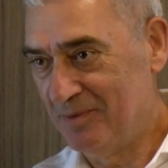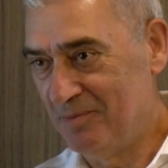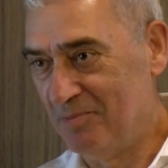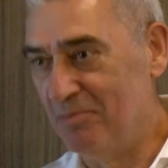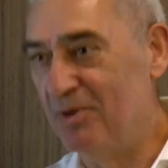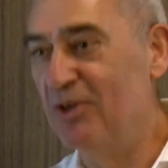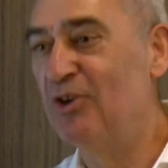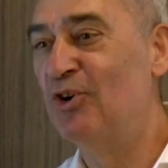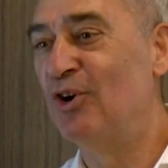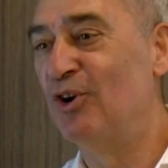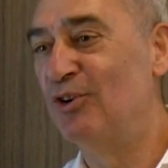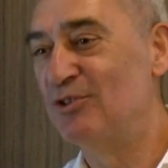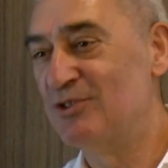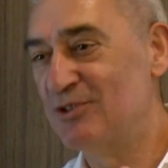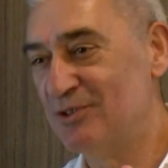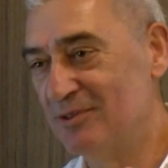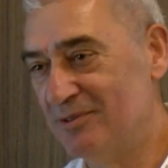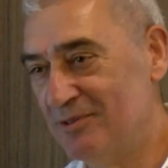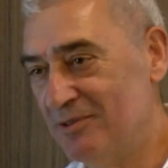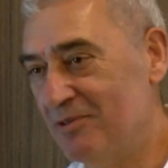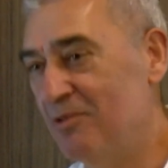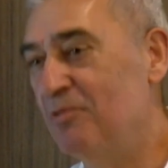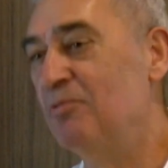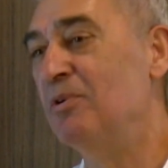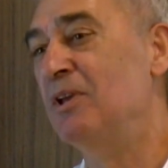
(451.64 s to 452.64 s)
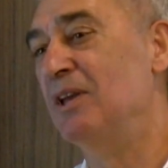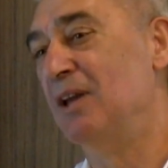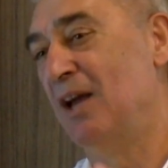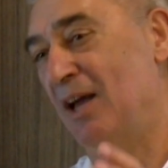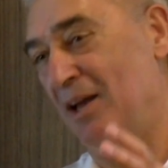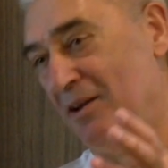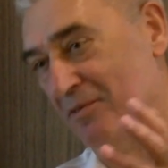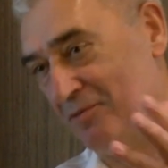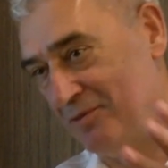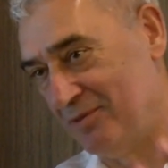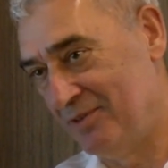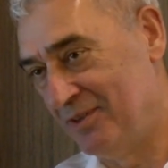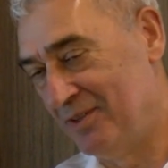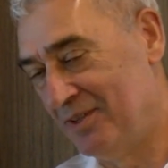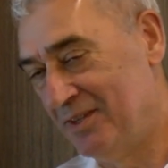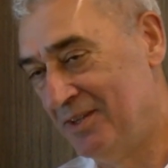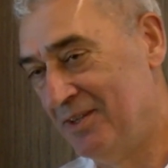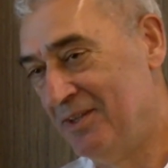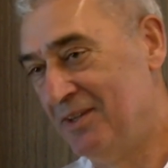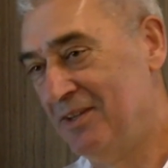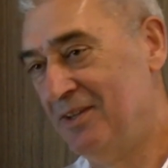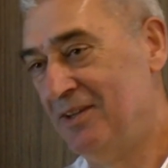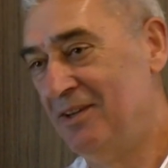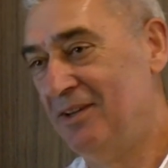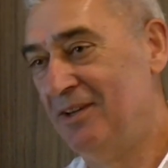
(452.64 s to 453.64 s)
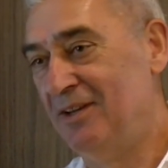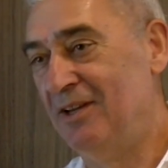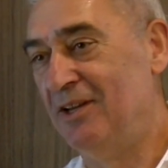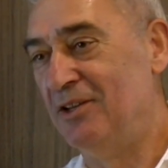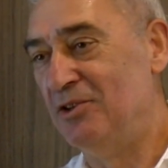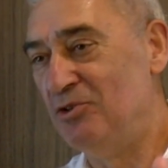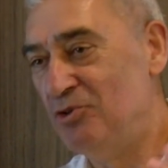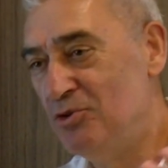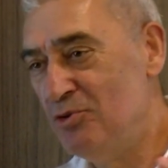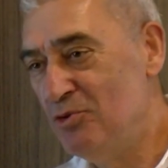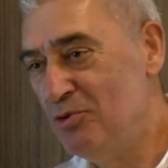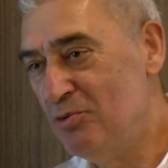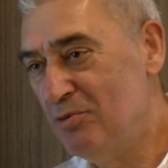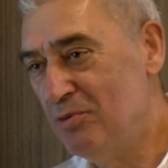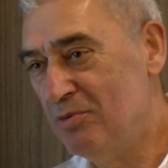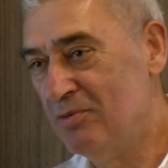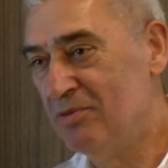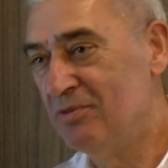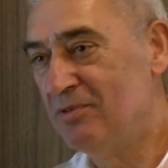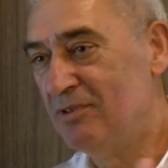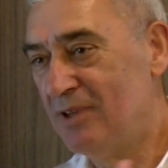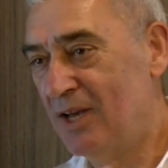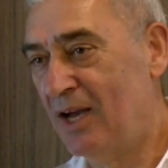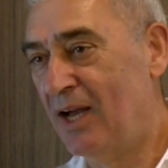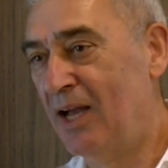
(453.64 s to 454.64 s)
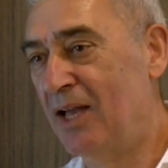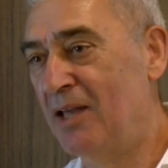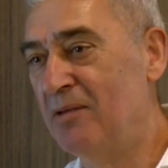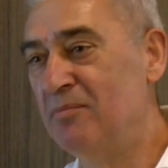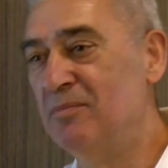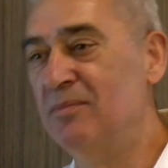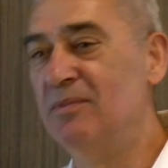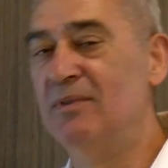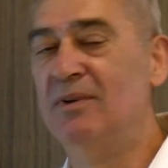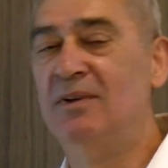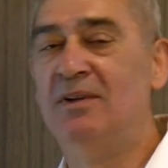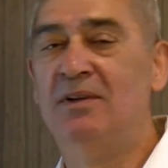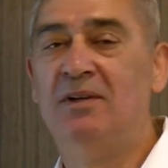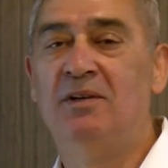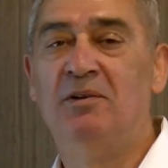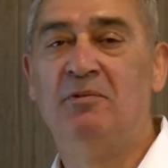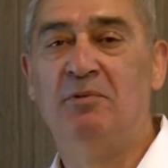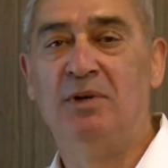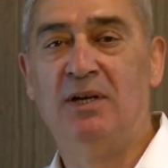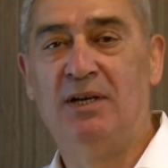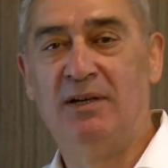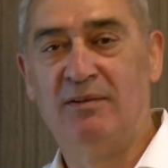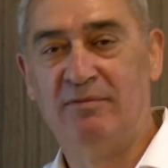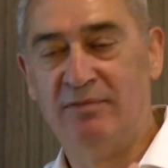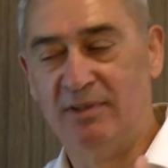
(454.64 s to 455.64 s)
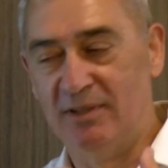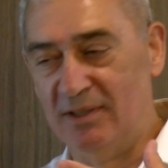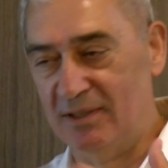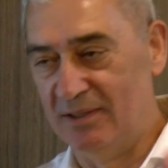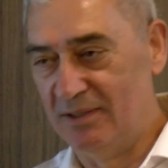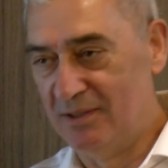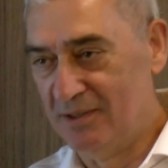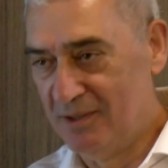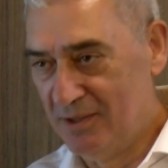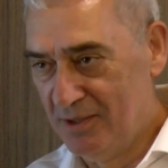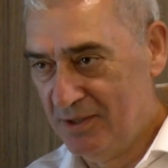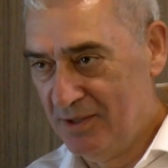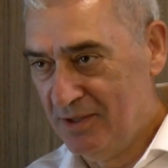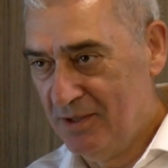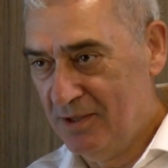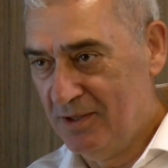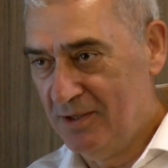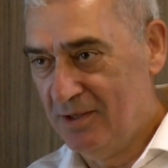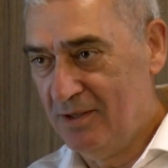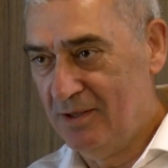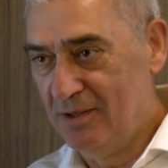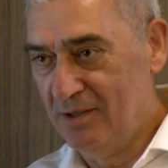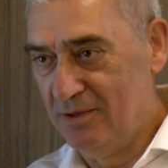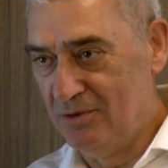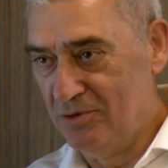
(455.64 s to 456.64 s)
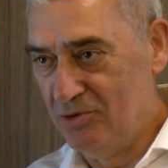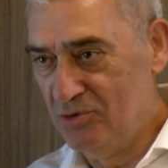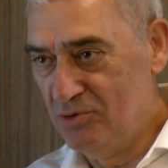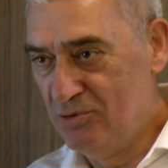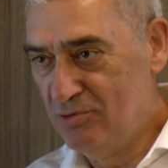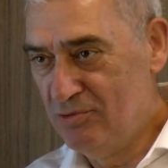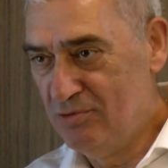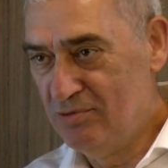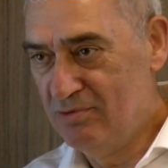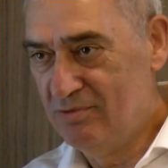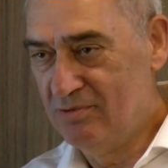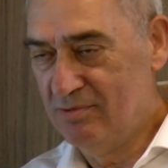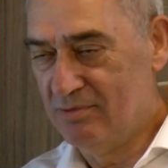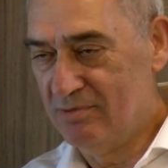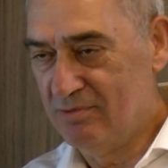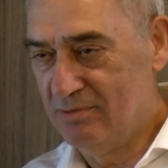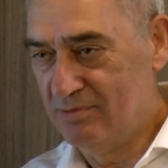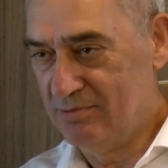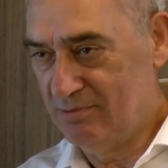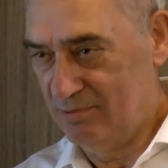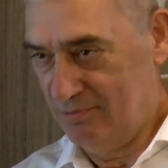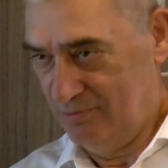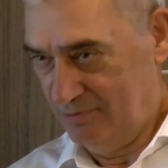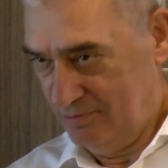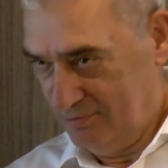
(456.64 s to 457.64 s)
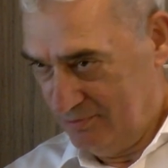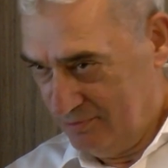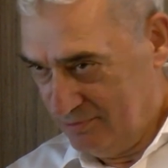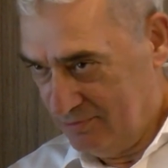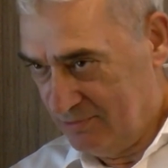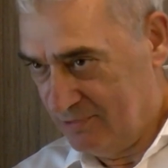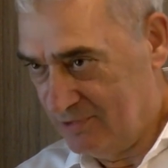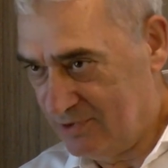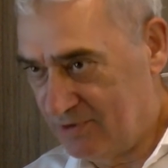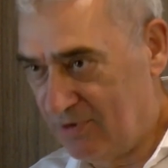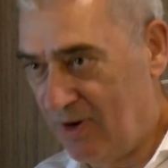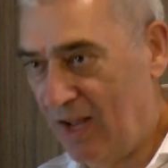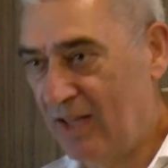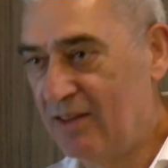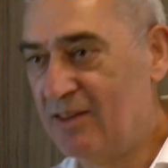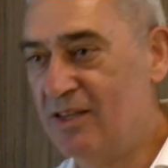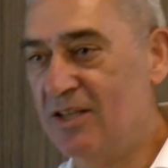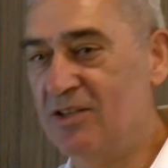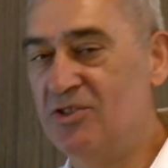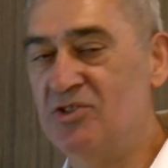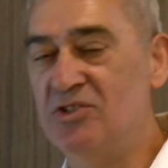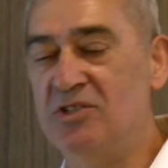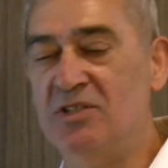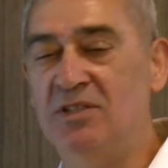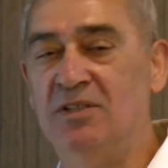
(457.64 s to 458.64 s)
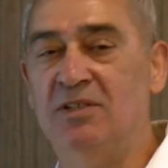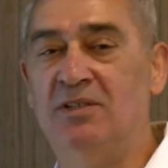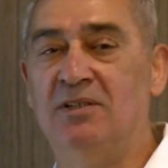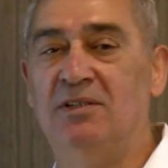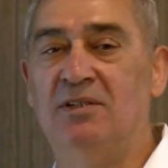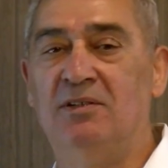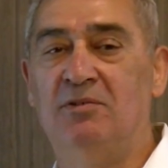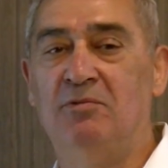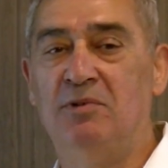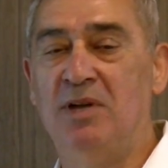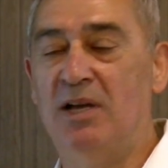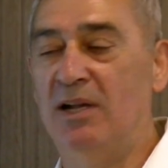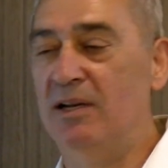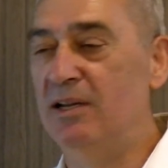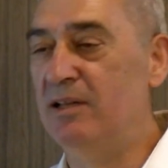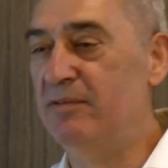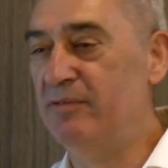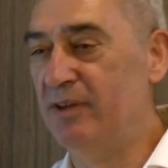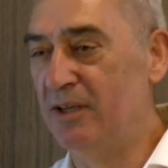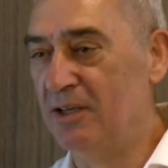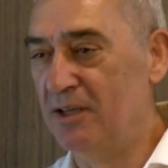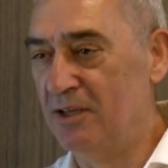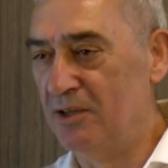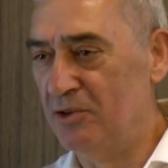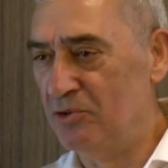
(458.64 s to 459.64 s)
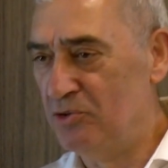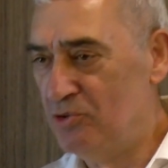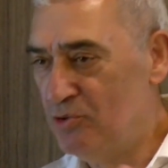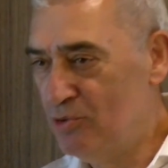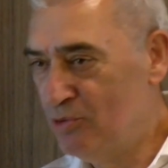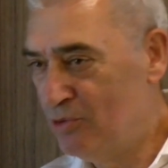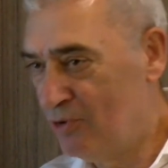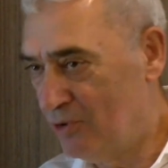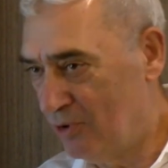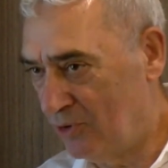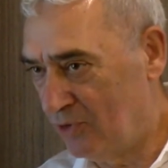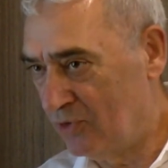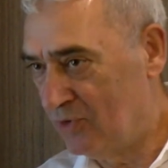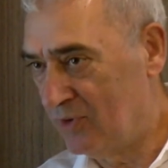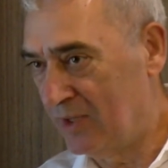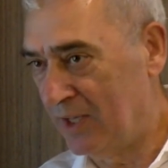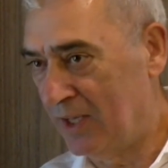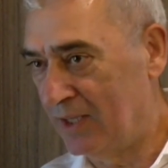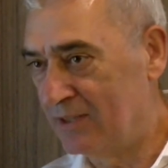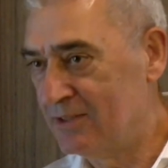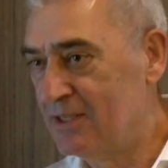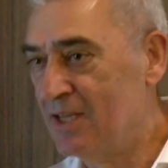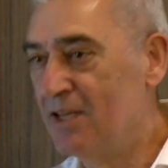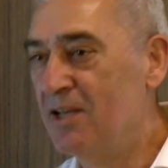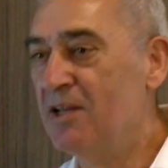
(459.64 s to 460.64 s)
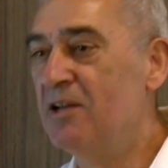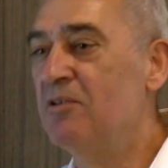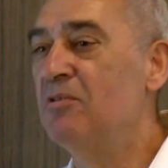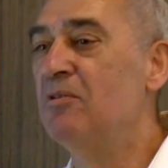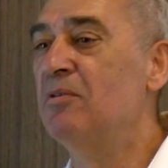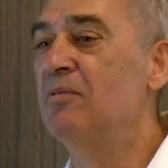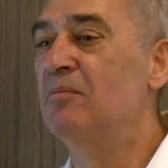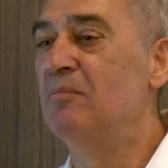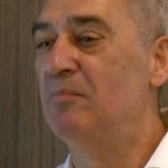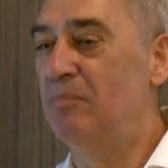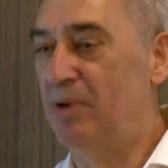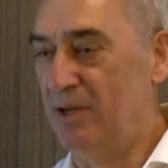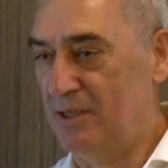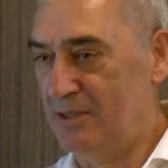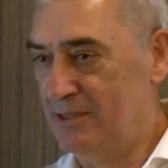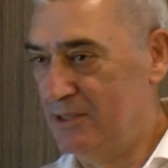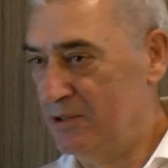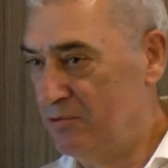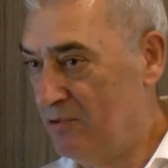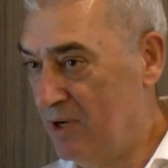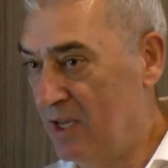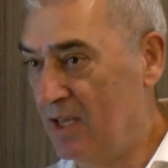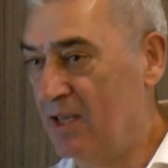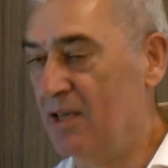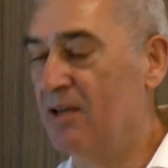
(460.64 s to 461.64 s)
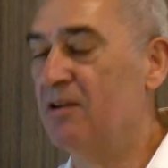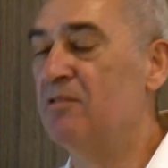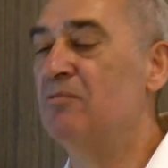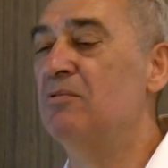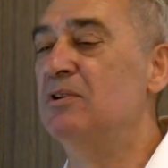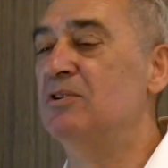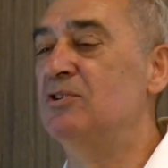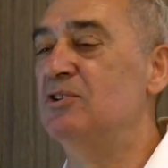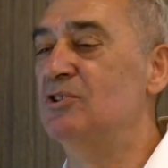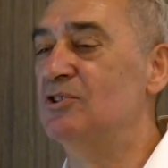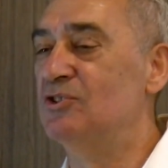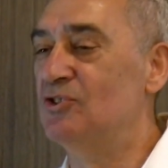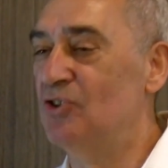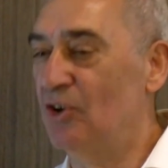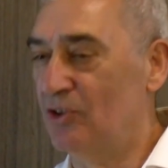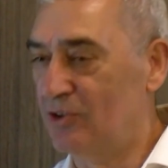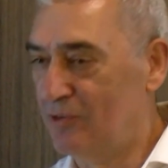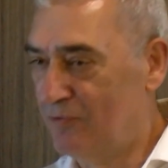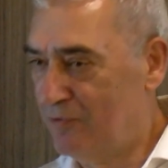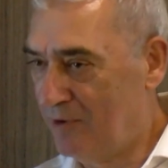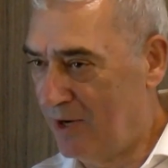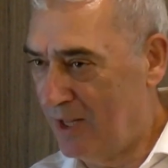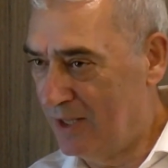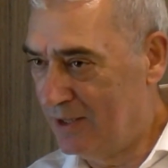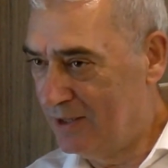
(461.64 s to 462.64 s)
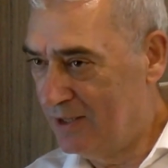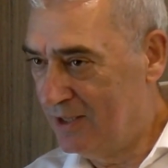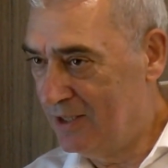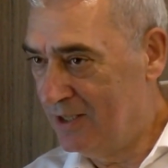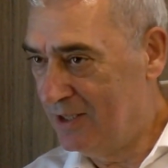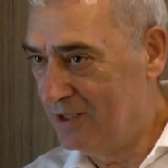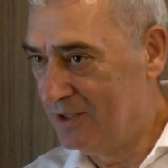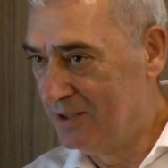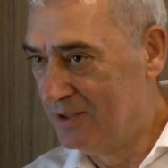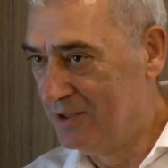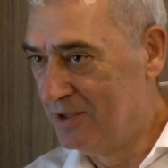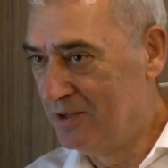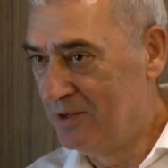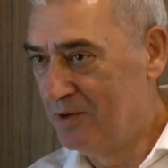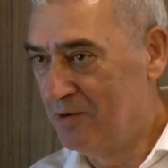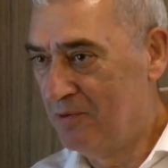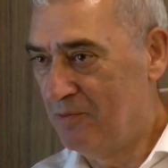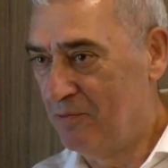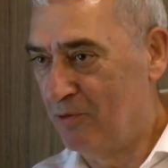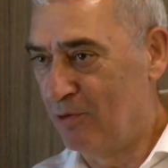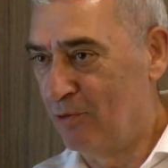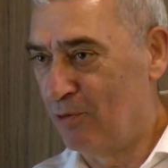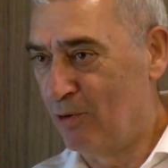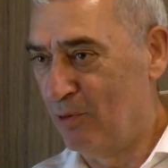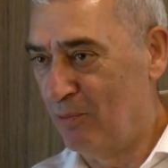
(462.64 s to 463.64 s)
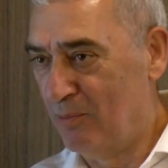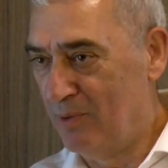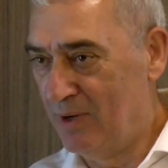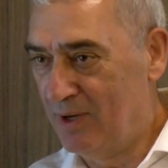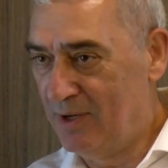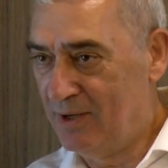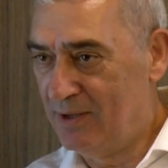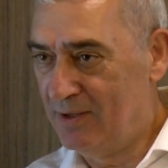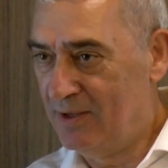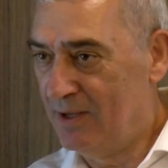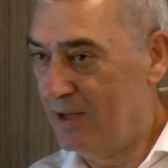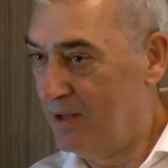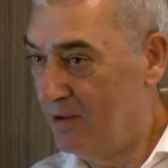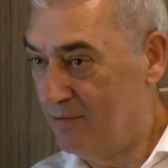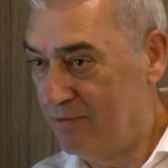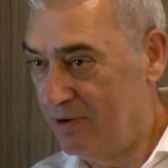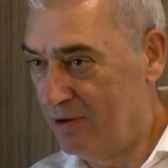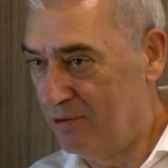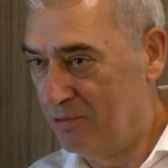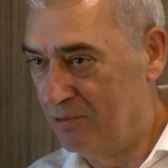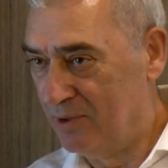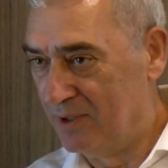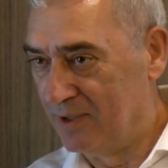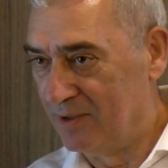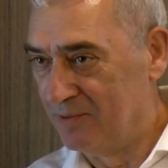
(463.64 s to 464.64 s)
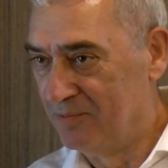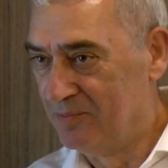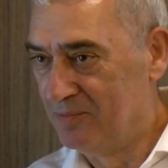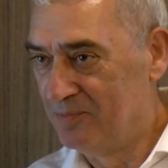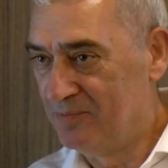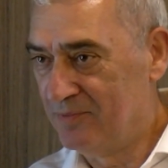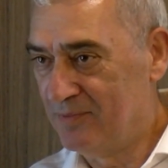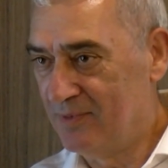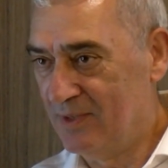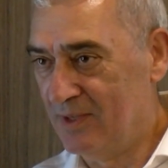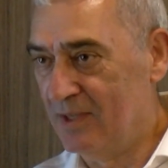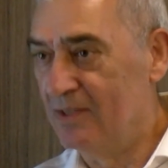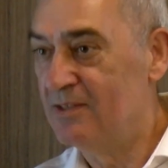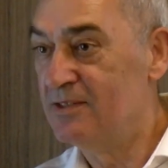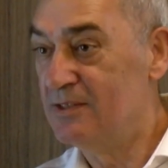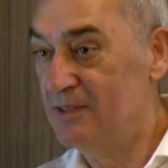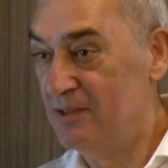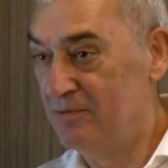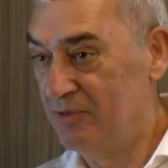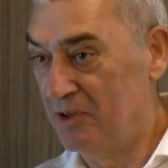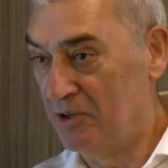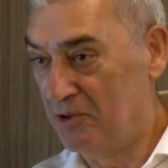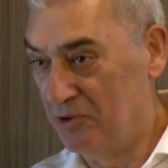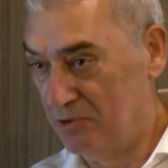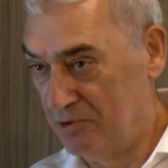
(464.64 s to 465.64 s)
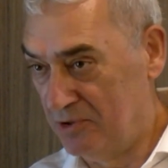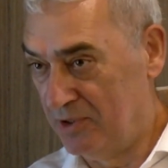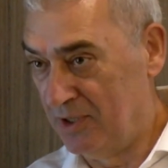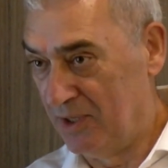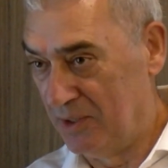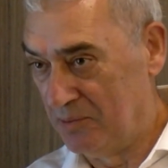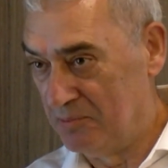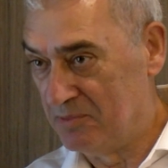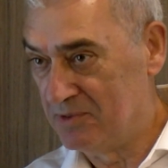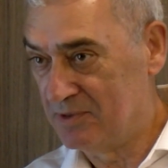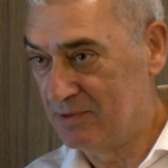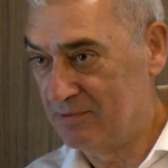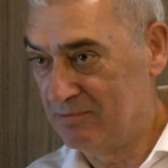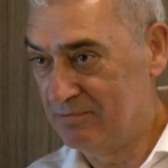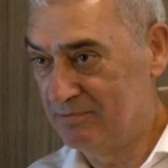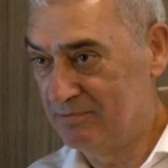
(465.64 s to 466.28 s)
because we have a new time, we have a new strategy, we are living in new context, by the way, which is not friendly for Roma everywhere. It's difficult times.